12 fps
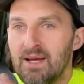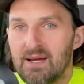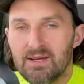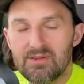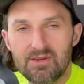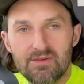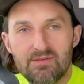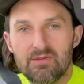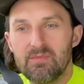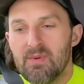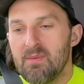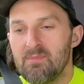I don't know if you
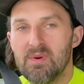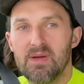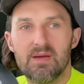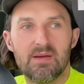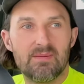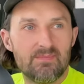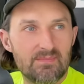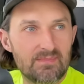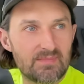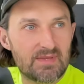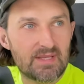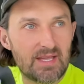remember the